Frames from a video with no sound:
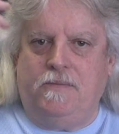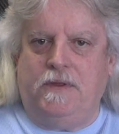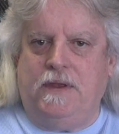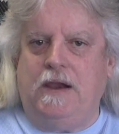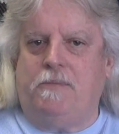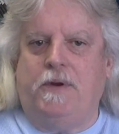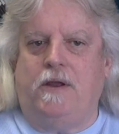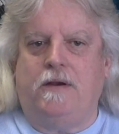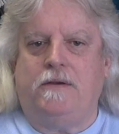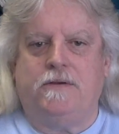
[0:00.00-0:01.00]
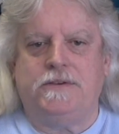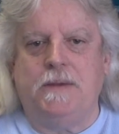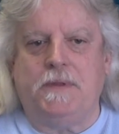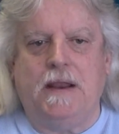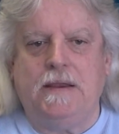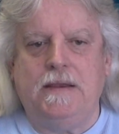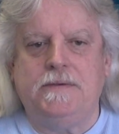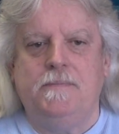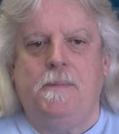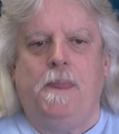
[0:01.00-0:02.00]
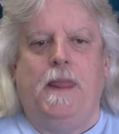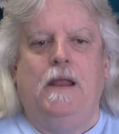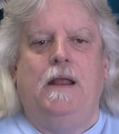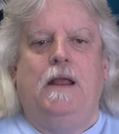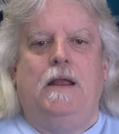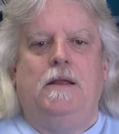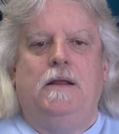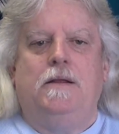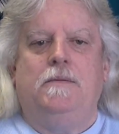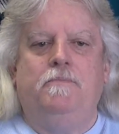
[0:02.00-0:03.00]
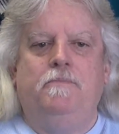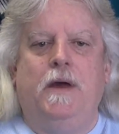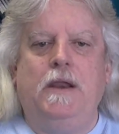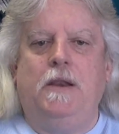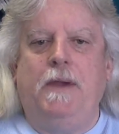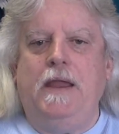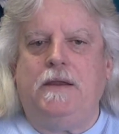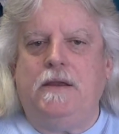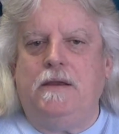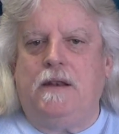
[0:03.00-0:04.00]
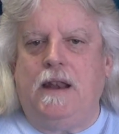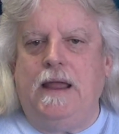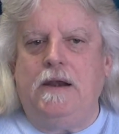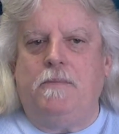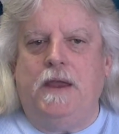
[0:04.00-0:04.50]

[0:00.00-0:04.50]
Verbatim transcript: with hair put on it or something, I guess. Money in the Bank ladder